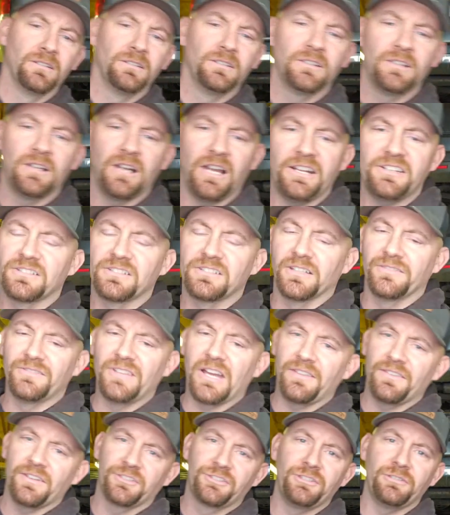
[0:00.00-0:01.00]
I used to live
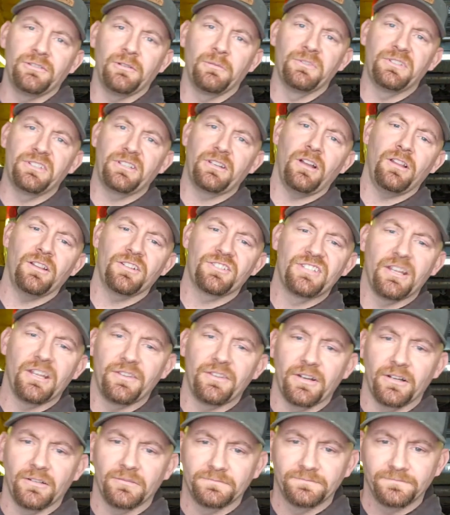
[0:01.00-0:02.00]
down there too. I went to college down
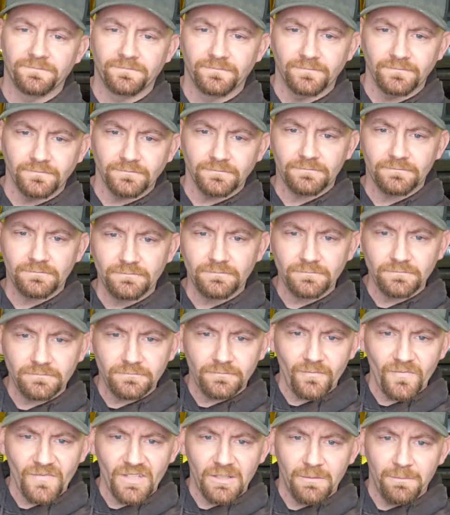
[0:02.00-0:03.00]
there.
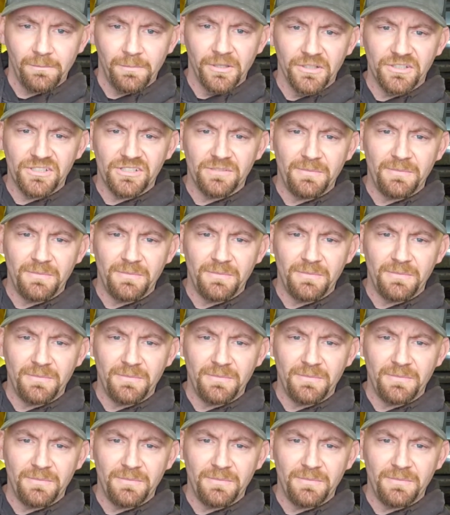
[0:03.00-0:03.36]
Put some